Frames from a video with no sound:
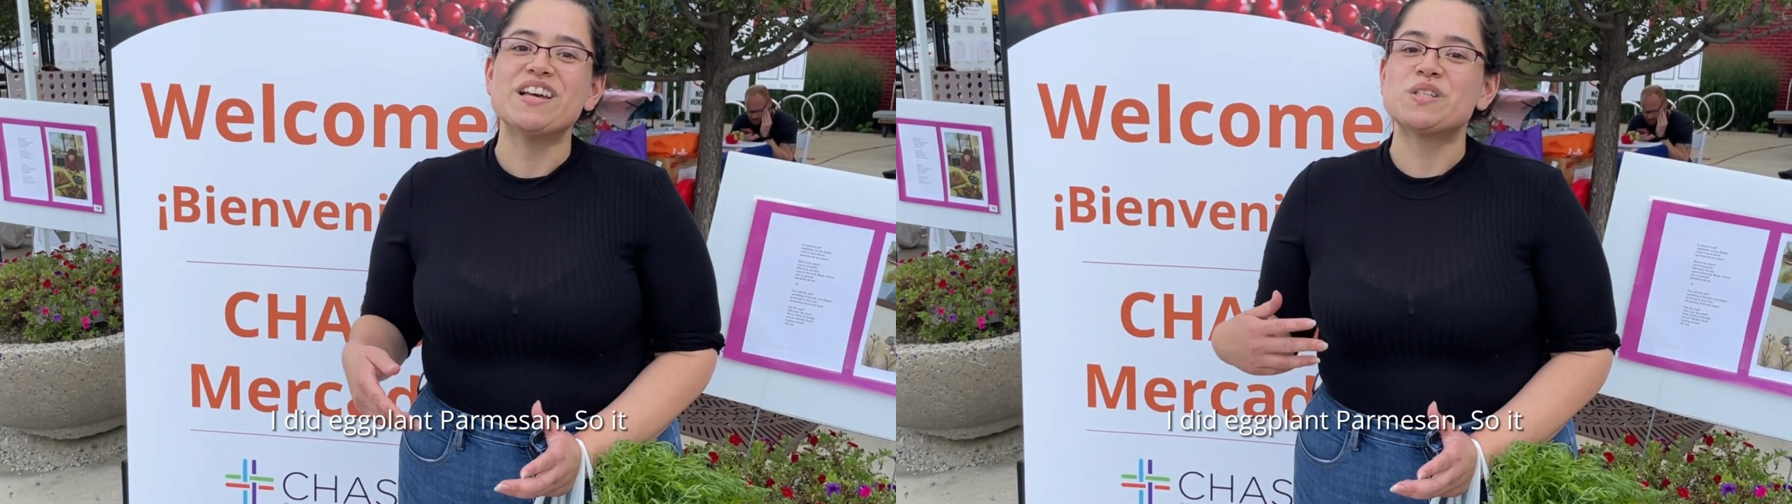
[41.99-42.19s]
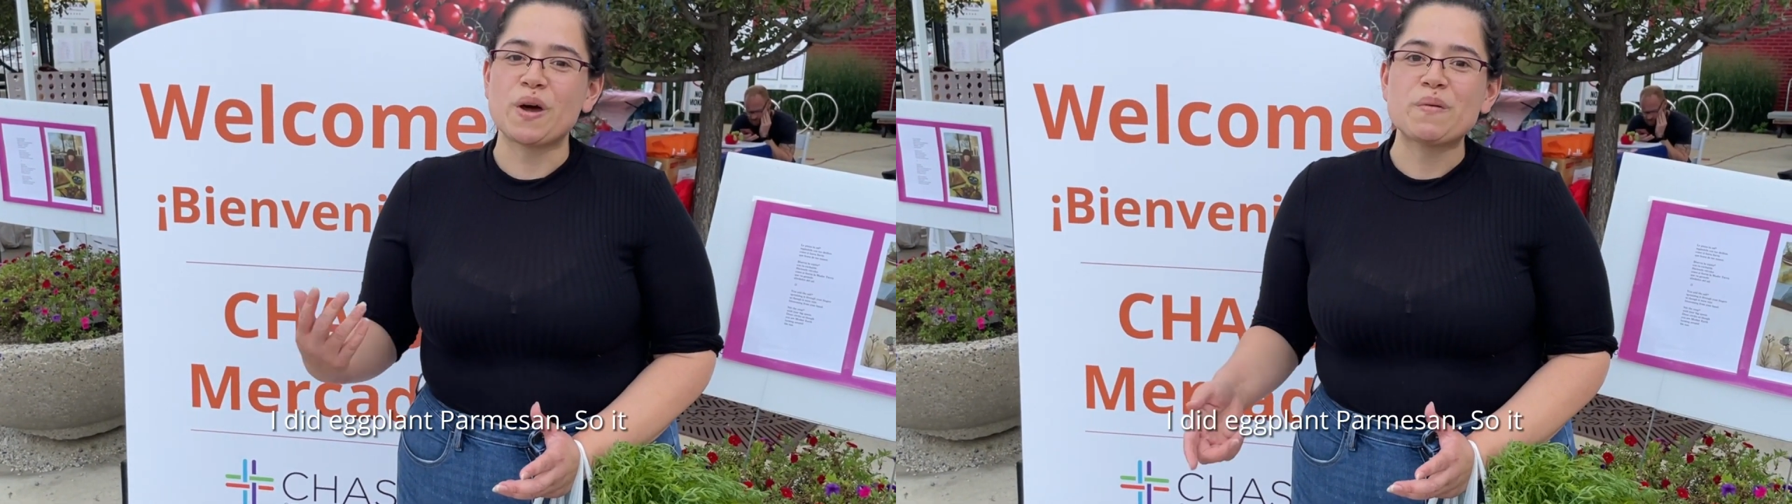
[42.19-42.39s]

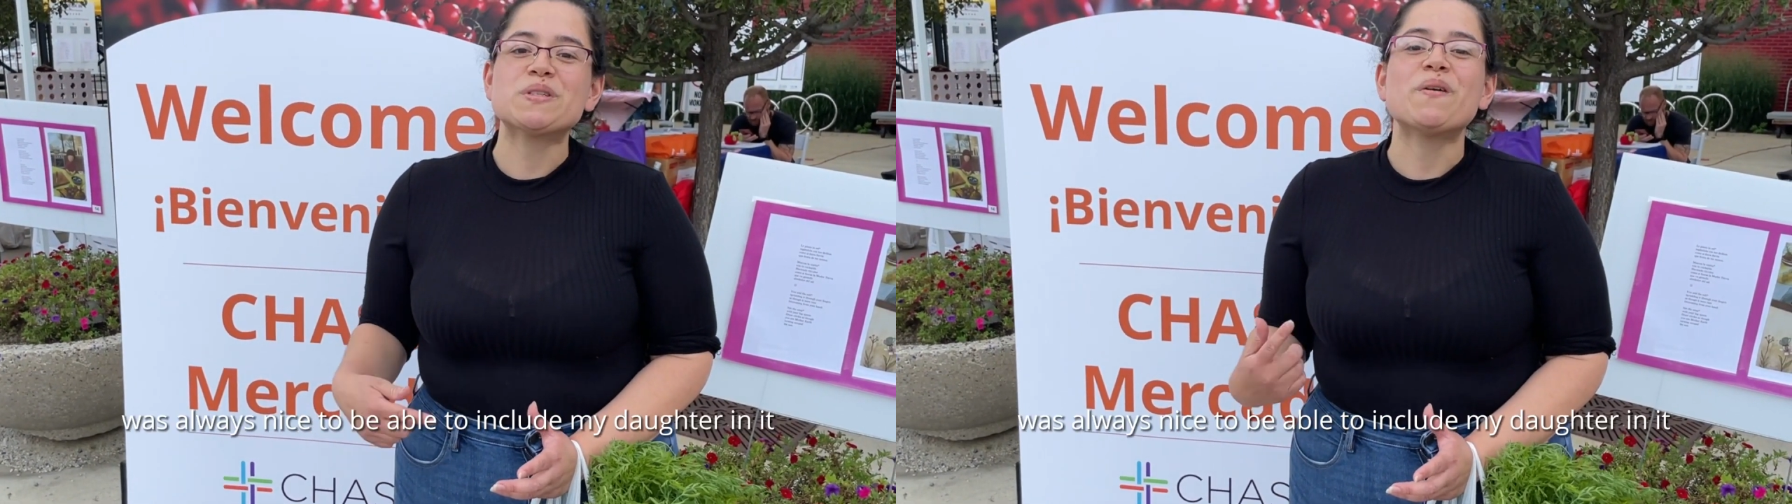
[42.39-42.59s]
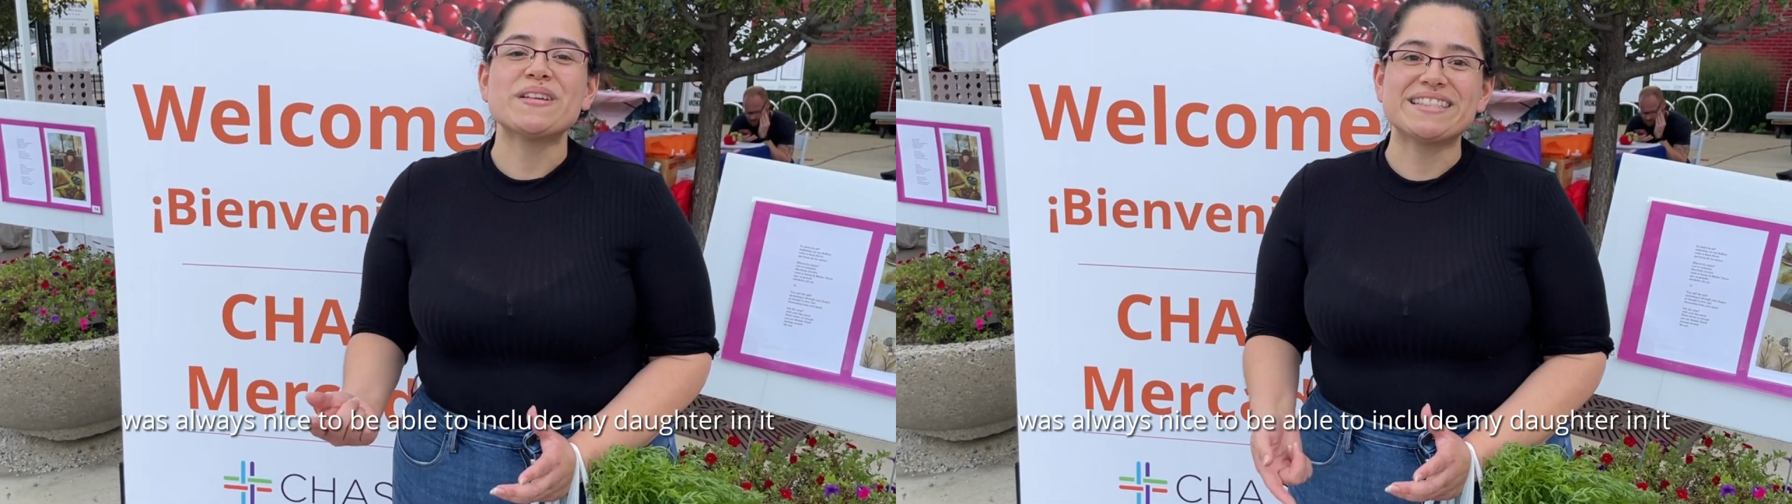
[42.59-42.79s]
So it
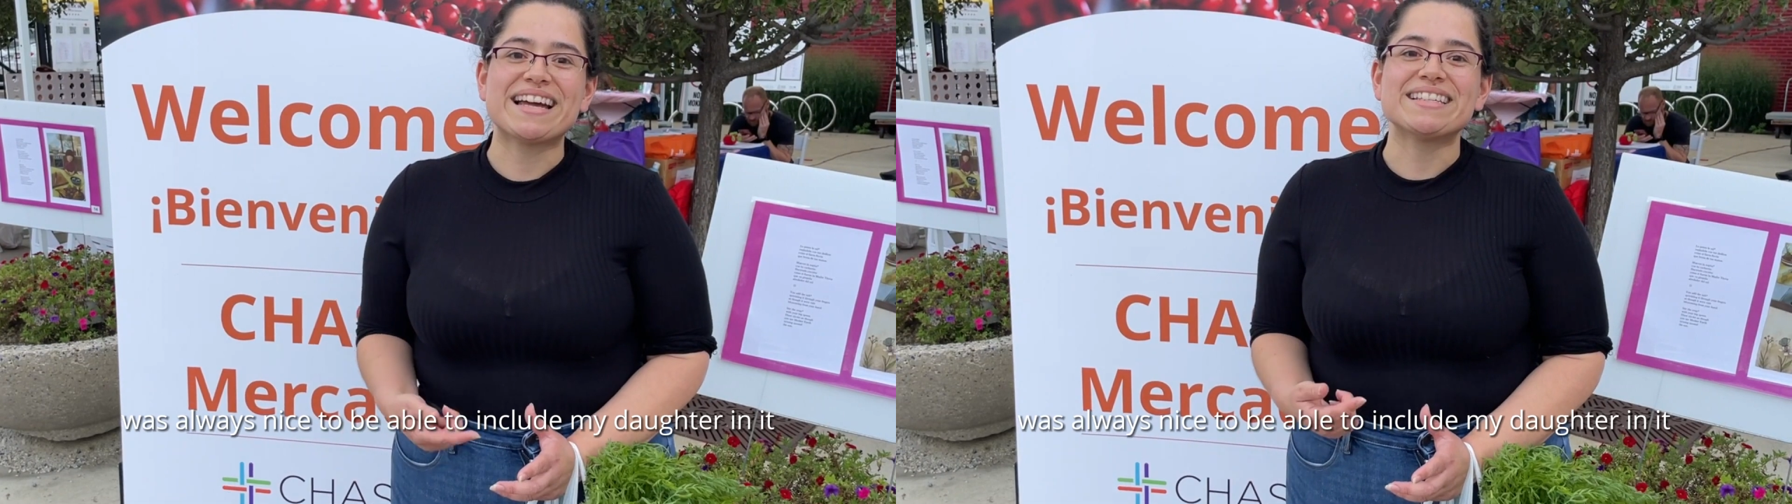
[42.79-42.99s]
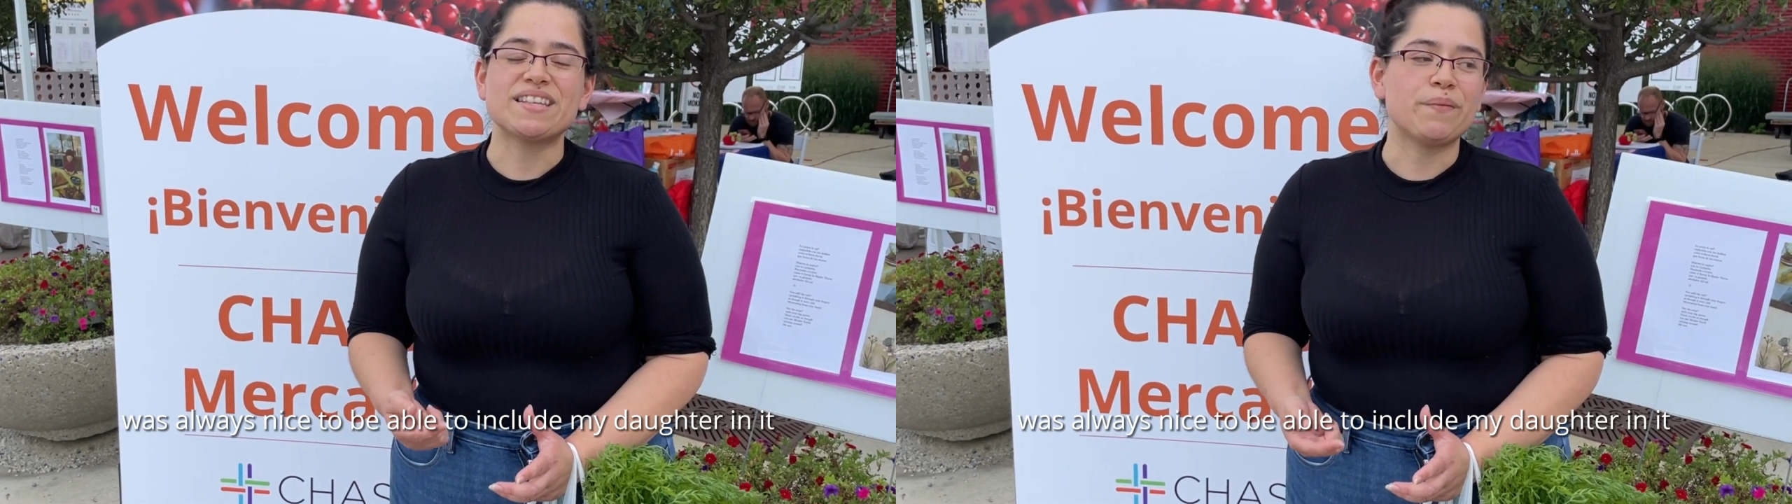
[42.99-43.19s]
was always
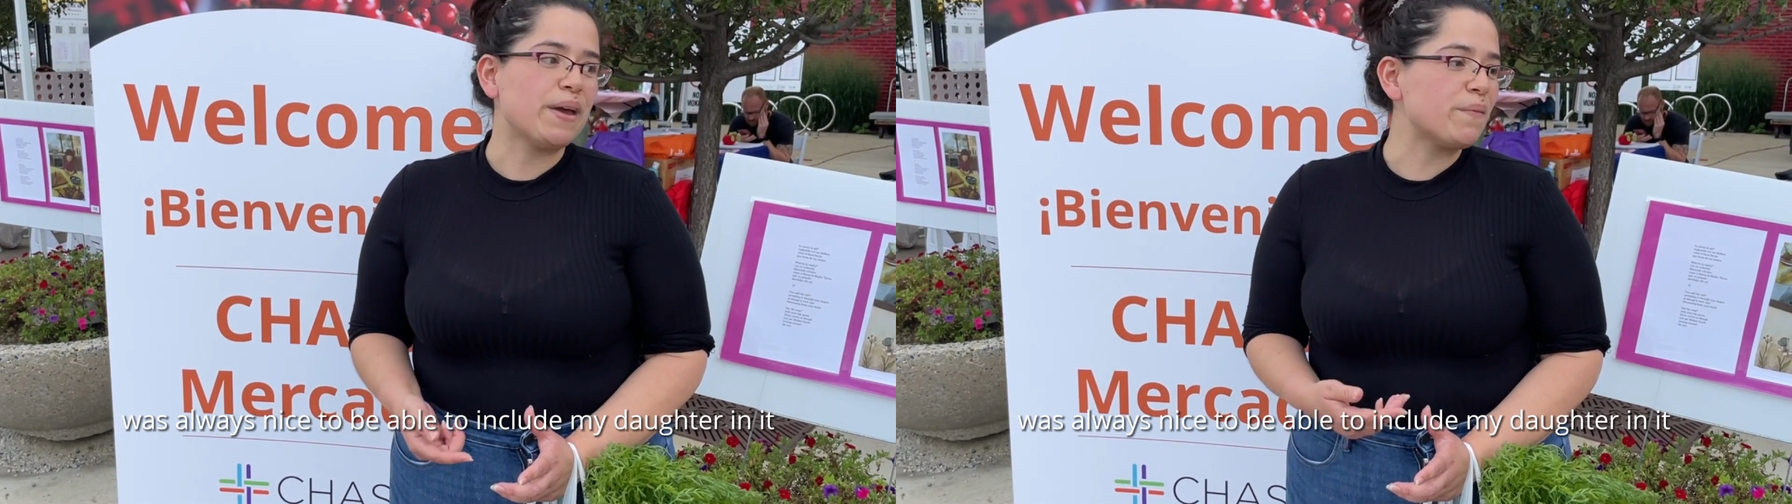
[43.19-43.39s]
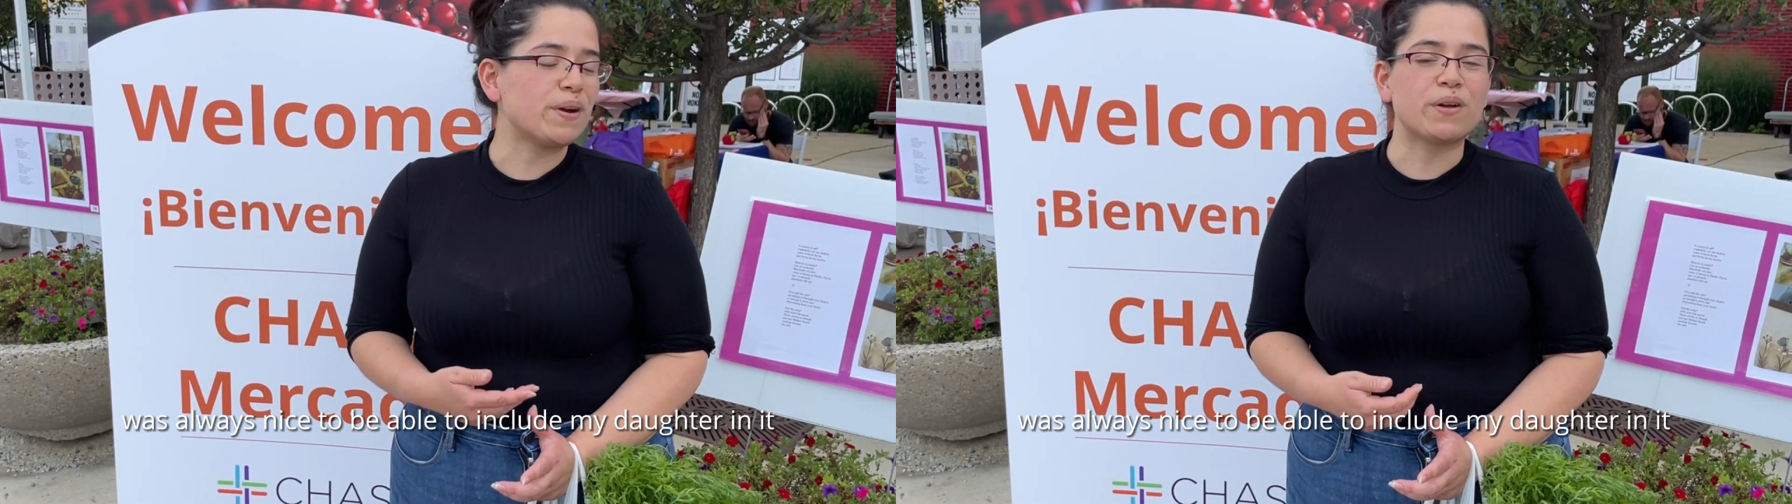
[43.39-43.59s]
nice to be able to